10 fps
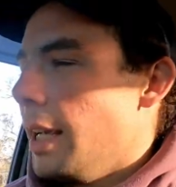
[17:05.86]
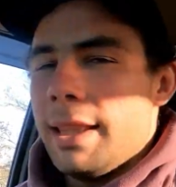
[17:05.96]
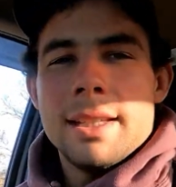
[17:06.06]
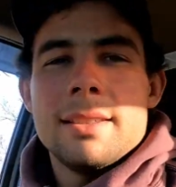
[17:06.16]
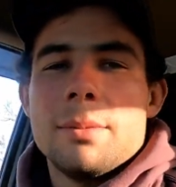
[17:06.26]

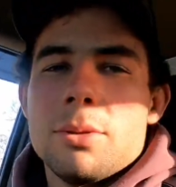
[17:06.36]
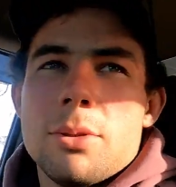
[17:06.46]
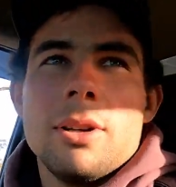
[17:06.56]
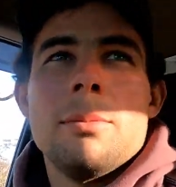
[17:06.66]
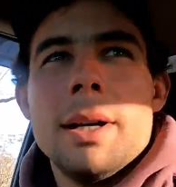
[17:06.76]
hit that
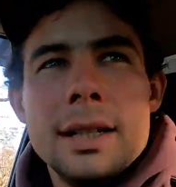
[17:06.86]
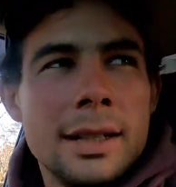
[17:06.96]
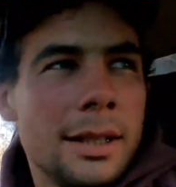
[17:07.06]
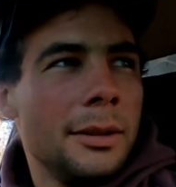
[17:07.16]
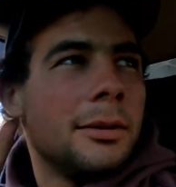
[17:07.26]
subscribe
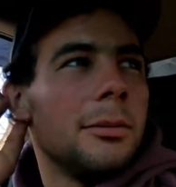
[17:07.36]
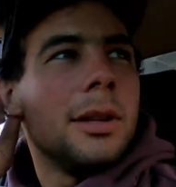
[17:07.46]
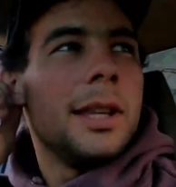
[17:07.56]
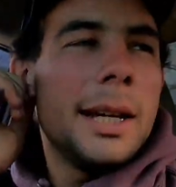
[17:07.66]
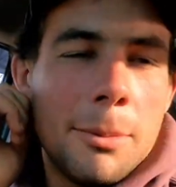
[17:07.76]
button and
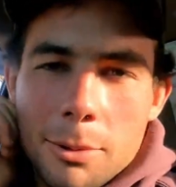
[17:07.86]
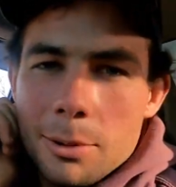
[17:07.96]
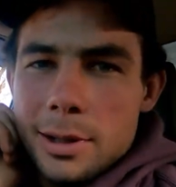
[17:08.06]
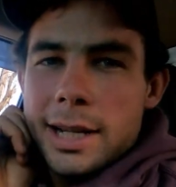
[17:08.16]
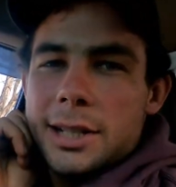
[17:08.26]
with that
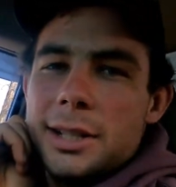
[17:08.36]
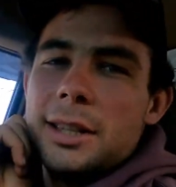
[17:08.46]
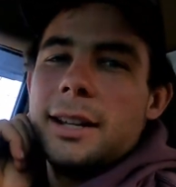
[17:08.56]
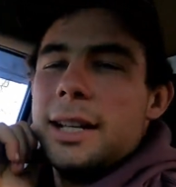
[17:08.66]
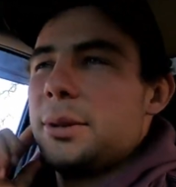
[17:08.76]
we'll catch
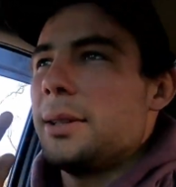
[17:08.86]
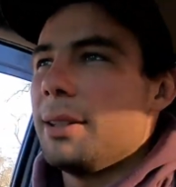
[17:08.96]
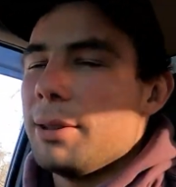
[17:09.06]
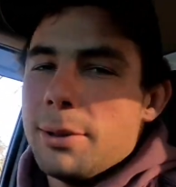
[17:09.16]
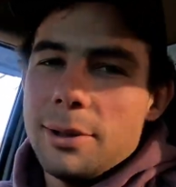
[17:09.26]
you in the next
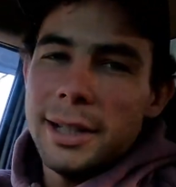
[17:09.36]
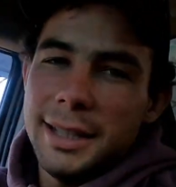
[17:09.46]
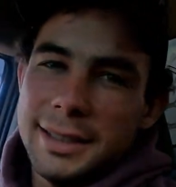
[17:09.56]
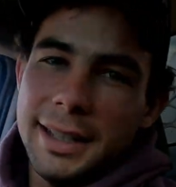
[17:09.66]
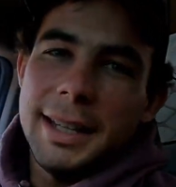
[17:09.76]
one.
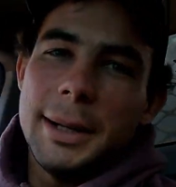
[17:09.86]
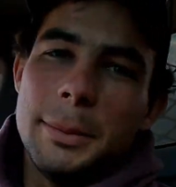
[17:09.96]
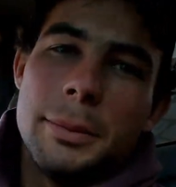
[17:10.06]
Alrighty, see ya.